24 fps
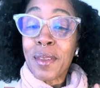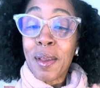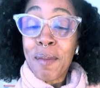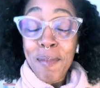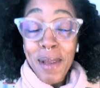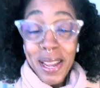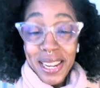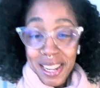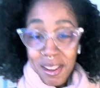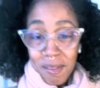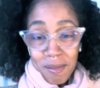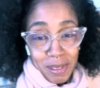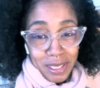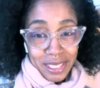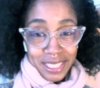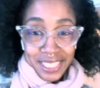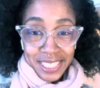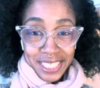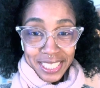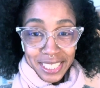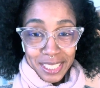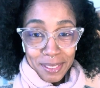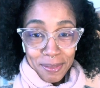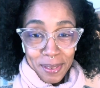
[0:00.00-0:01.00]
My name is
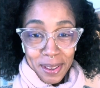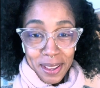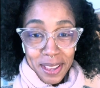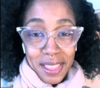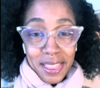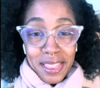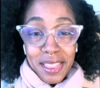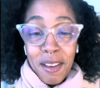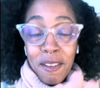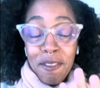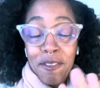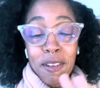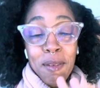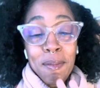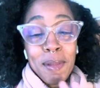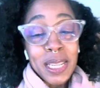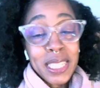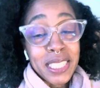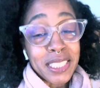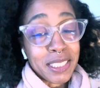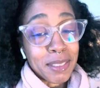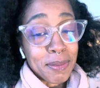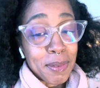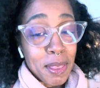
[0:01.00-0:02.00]
Elizabeth from
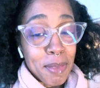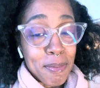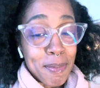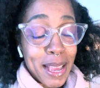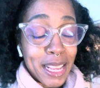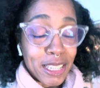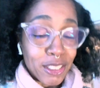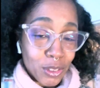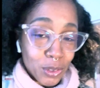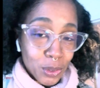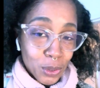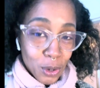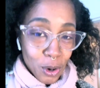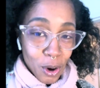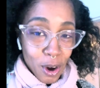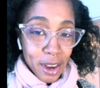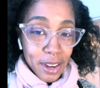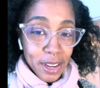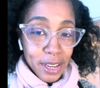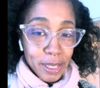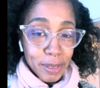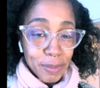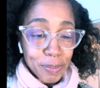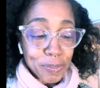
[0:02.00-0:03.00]
Elizabeth Magical
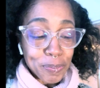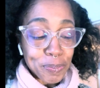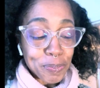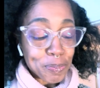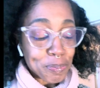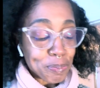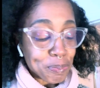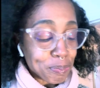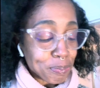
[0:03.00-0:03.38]
Garden.